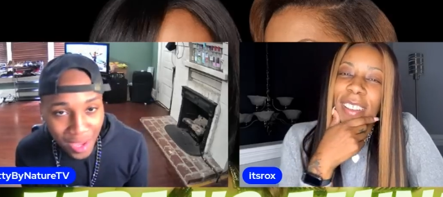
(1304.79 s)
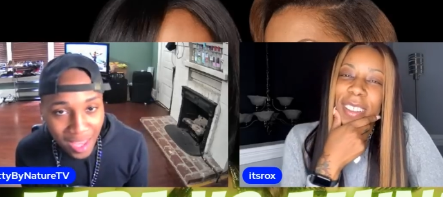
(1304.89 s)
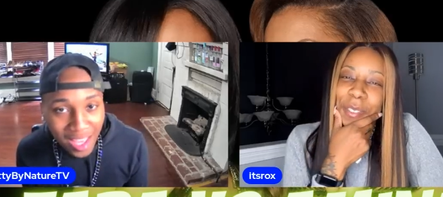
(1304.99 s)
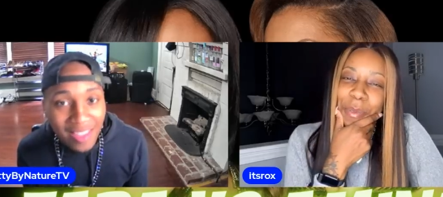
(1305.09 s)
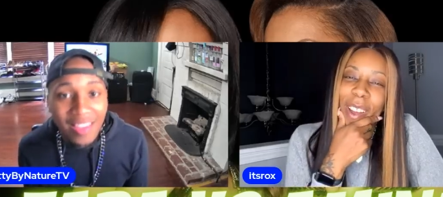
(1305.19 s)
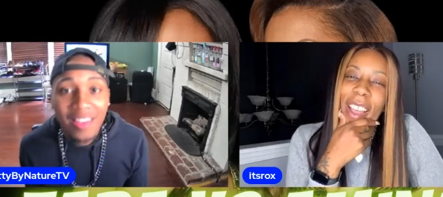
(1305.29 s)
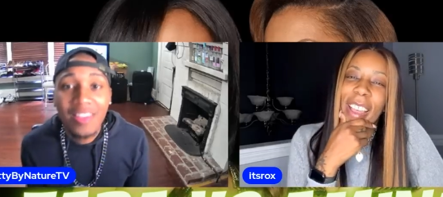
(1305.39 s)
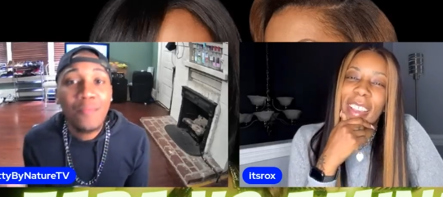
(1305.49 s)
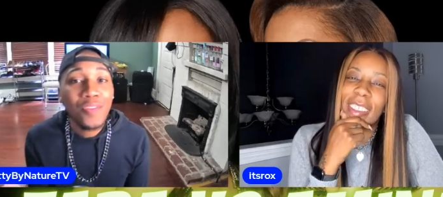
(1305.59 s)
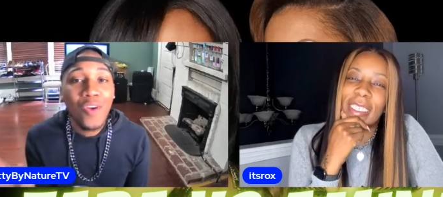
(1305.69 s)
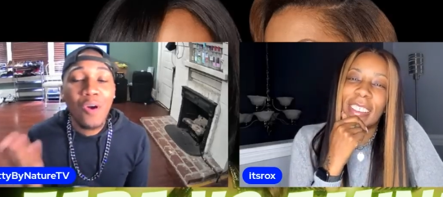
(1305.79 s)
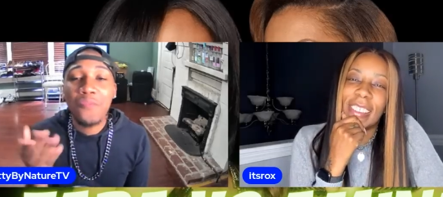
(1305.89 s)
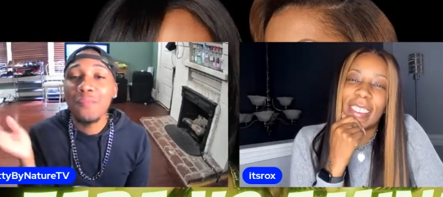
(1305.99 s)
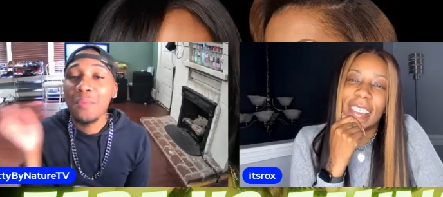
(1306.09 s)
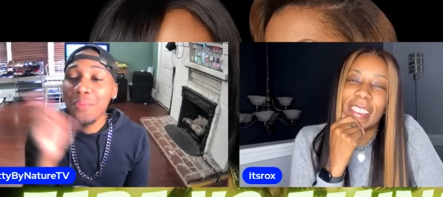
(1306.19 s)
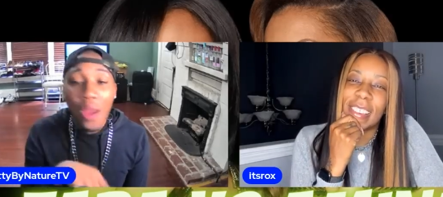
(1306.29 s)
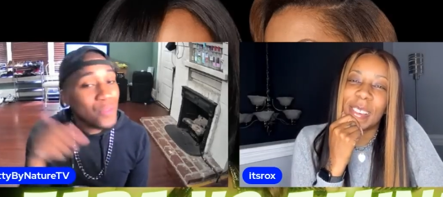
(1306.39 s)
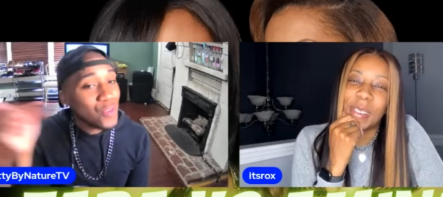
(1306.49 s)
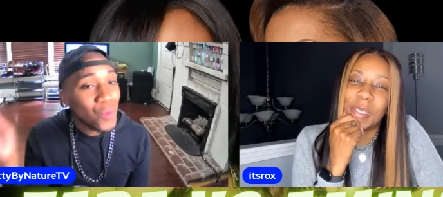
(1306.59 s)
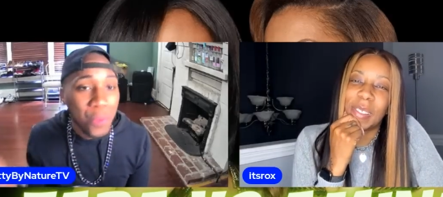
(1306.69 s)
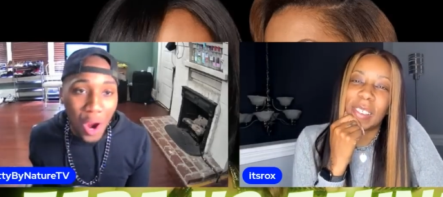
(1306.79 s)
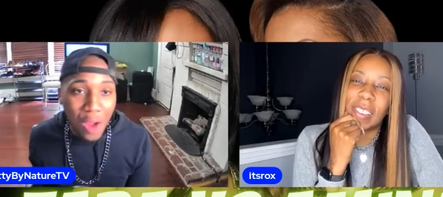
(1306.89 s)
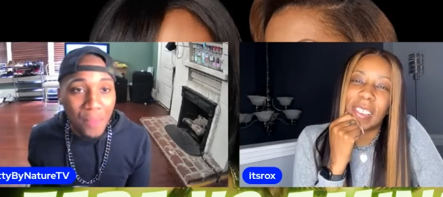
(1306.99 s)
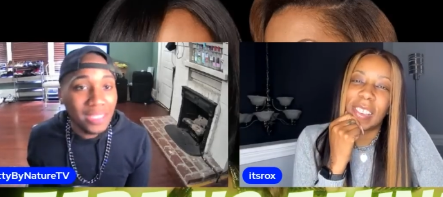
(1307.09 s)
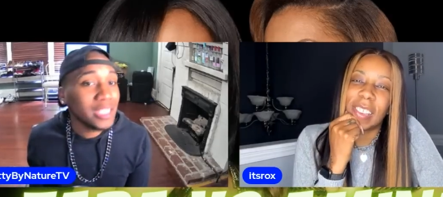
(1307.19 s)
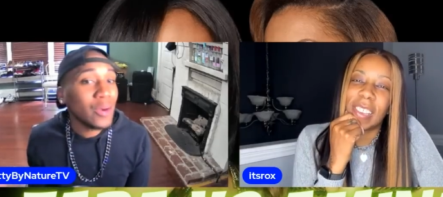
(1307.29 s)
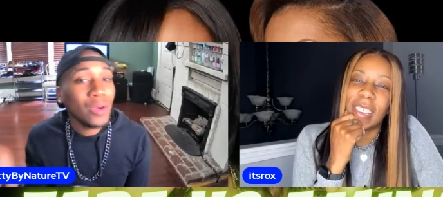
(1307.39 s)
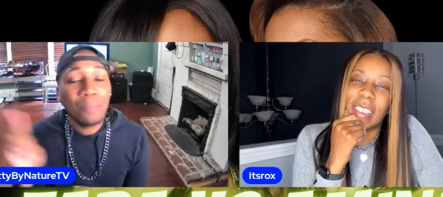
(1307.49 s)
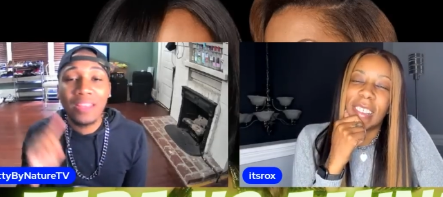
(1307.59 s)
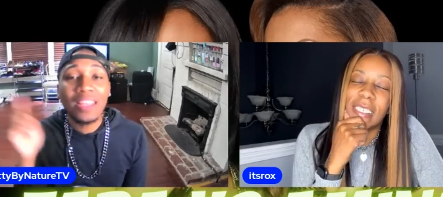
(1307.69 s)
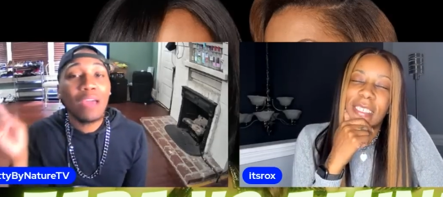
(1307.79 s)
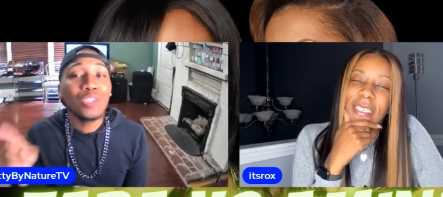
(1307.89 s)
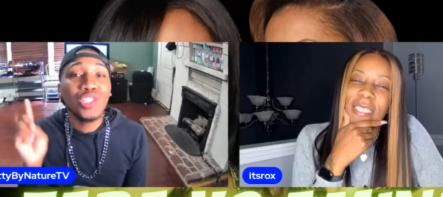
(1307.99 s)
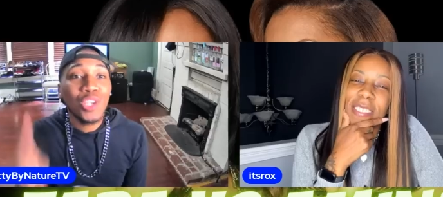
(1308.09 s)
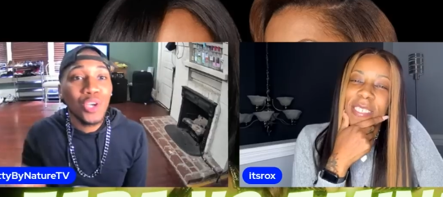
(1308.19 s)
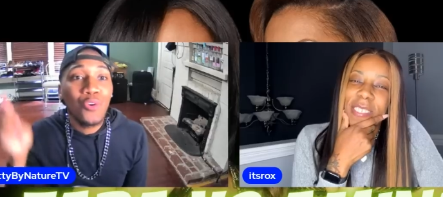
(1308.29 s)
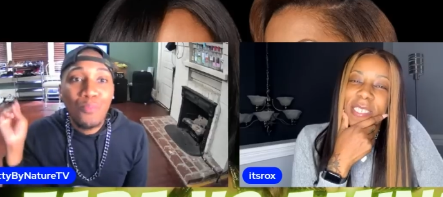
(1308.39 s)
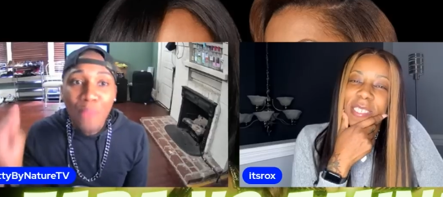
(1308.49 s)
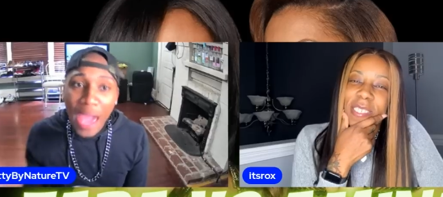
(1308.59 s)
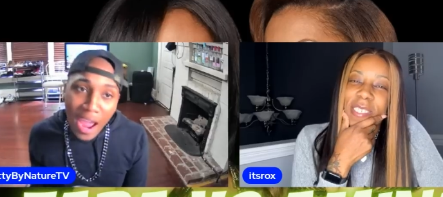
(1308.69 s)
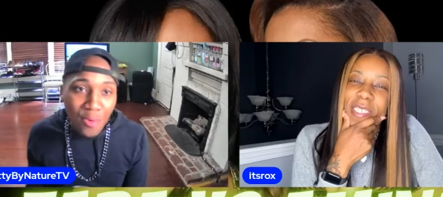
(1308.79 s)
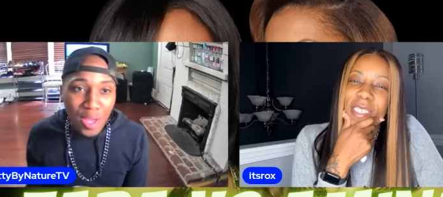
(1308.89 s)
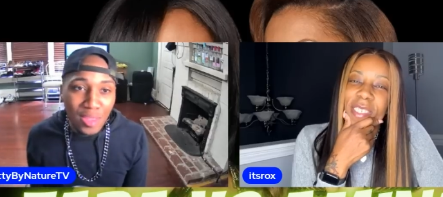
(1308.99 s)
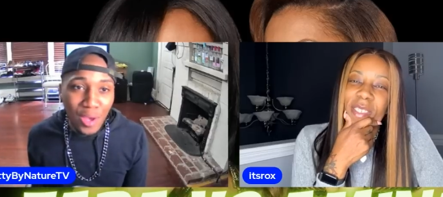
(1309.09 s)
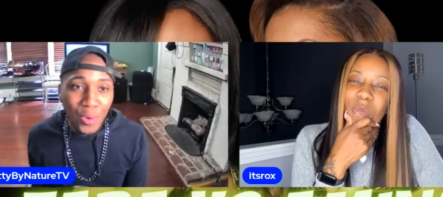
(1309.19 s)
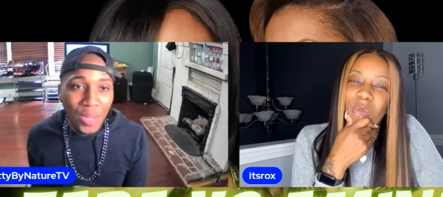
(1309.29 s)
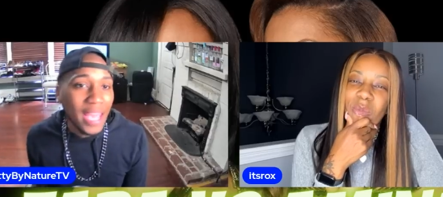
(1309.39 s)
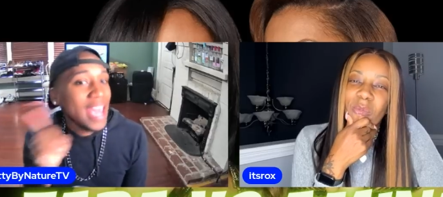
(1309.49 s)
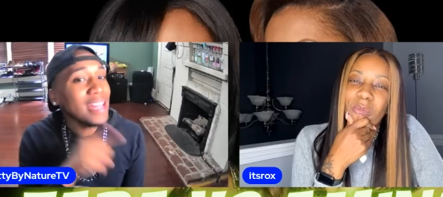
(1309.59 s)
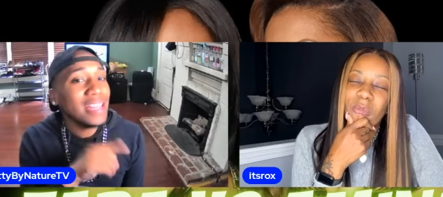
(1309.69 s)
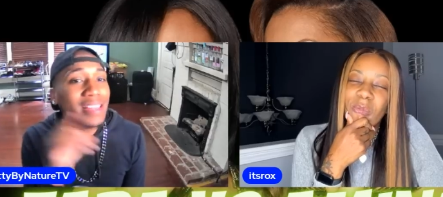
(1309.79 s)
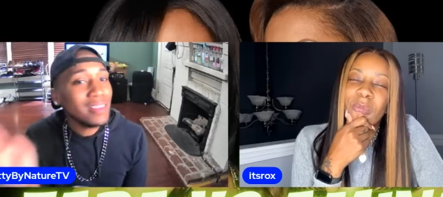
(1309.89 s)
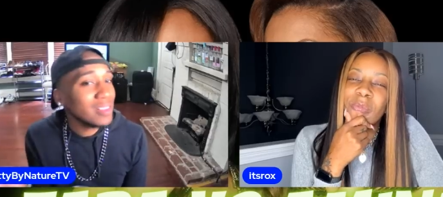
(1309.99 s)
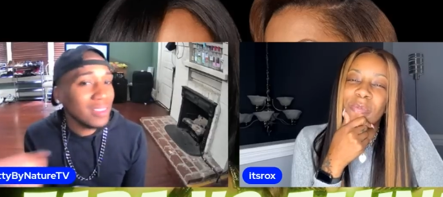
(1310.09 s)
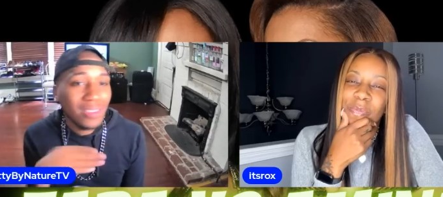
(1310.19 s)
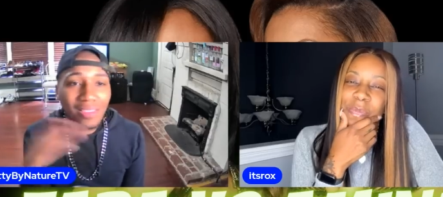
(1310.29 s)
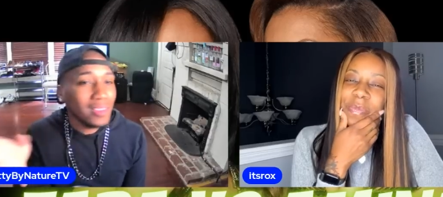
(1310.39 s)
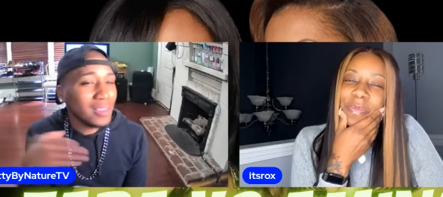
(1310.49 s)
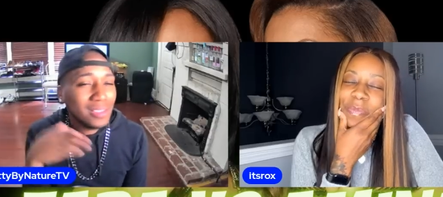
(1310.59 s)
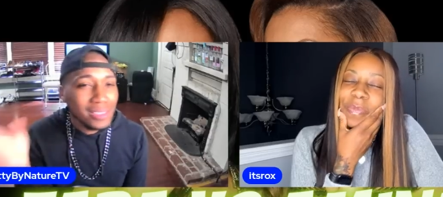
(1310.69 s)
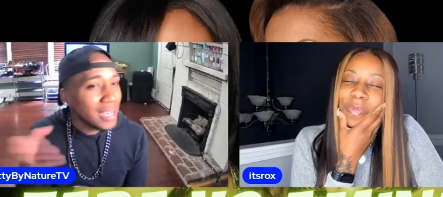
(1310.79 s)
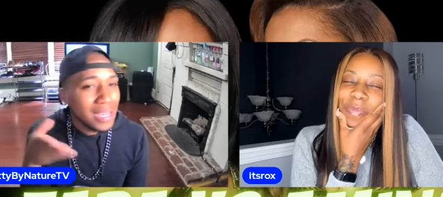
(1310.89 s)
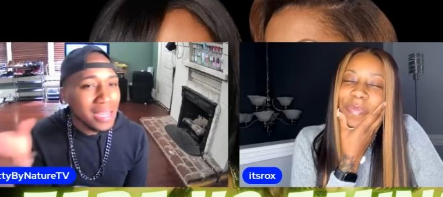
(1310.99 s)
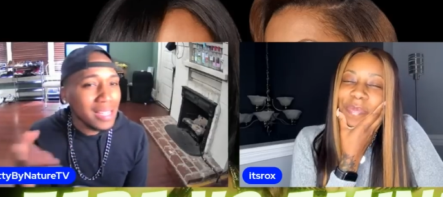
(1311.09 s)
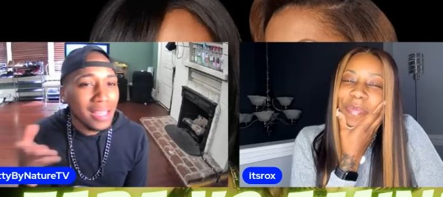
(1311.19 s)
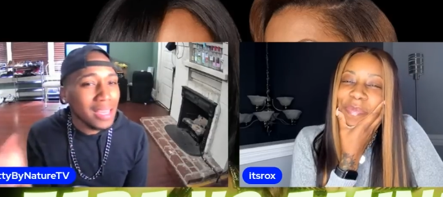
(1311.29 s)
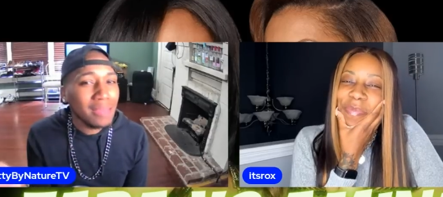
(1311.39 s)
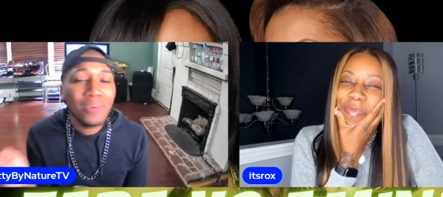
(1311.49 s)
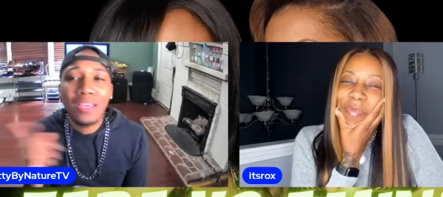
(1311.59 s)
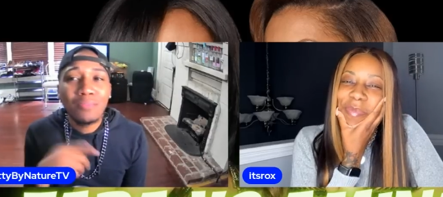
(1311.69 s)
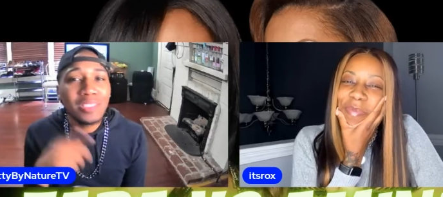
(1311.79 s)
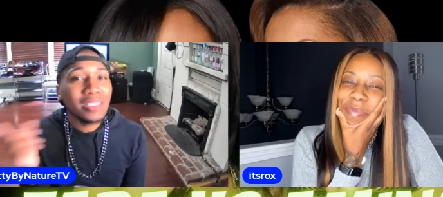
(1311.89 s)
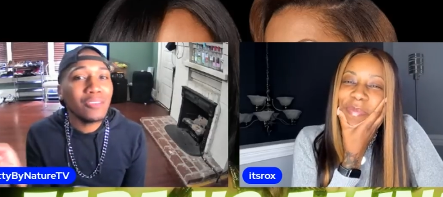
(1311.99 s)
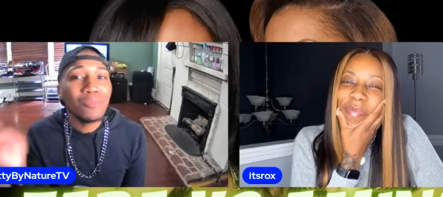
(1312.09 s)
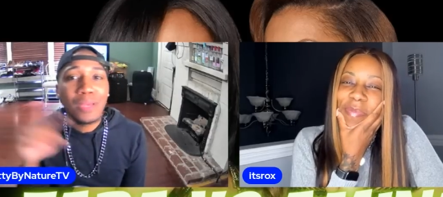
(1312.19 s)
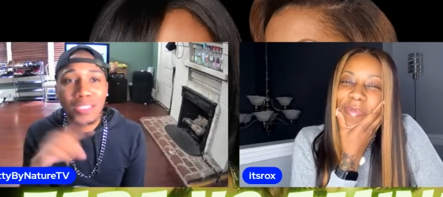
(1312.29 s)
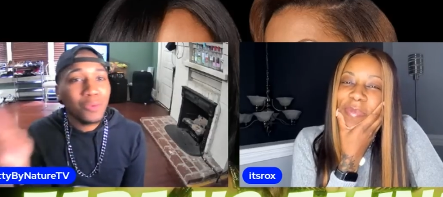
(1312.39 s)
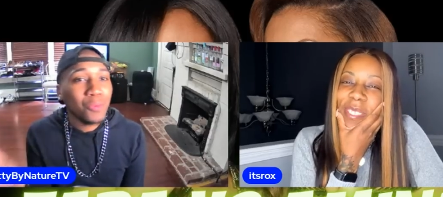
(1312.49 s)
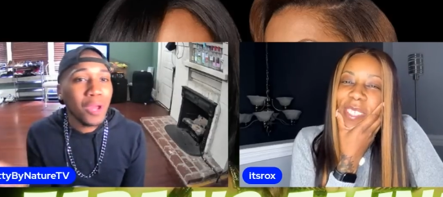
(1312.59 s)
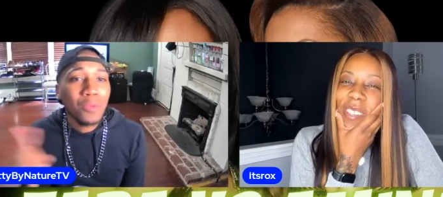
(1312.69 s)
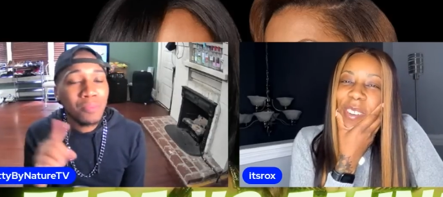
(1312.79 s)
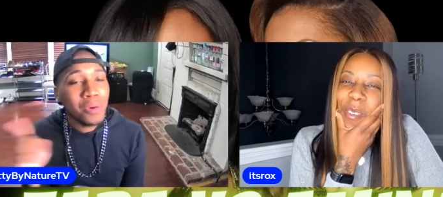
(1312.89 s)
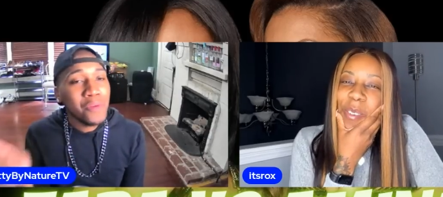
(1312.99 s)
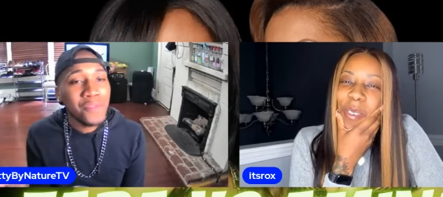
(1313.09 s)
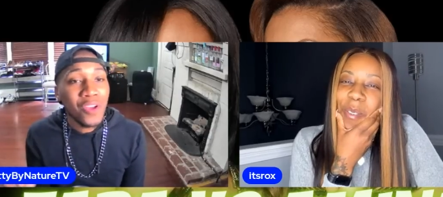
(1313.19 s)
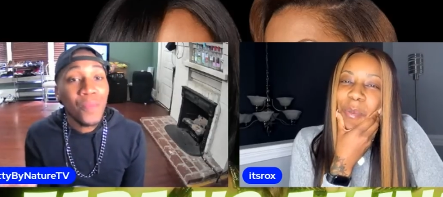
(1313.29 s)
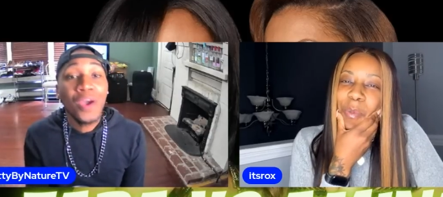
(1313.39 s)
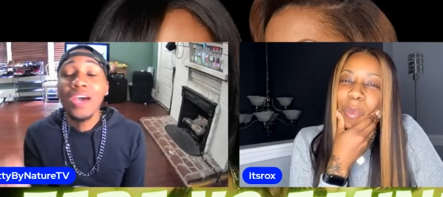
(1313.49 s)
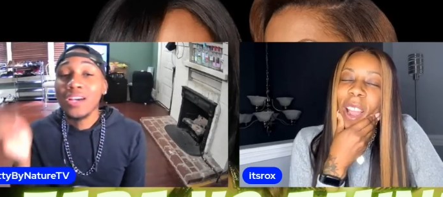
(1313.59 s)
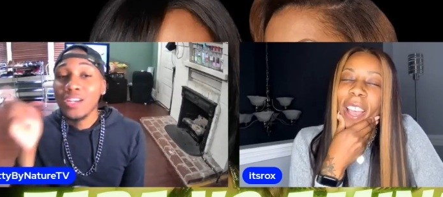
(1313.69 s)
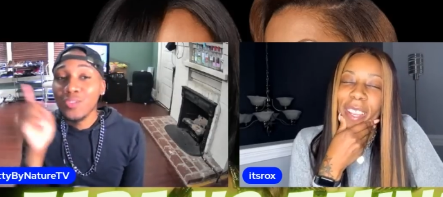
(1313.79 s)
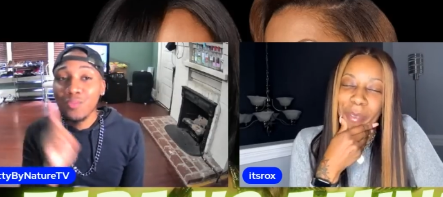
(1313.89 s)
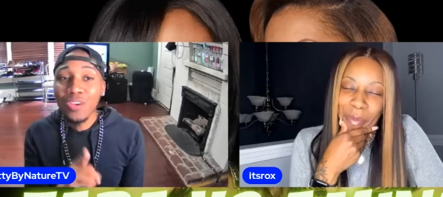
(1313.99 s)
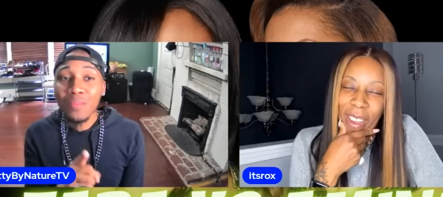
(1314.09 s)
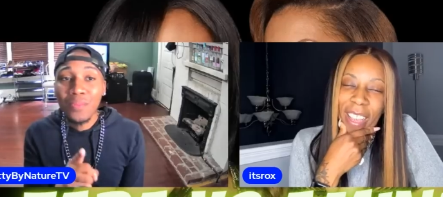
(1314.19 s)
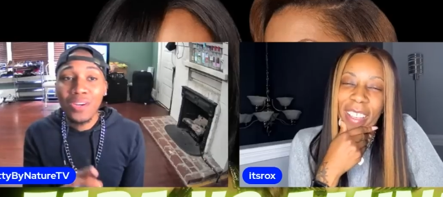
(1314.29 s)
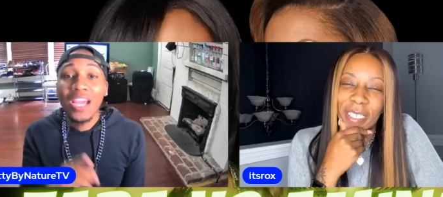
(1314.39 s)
Speaker 1: It's because right. he was going from apartment to apartment. So, but they were still married though. They hadn't mm-hmm, mm-hmm, done anything, mm-hmm. but he was still messing around with the both of them. Right, remember, right,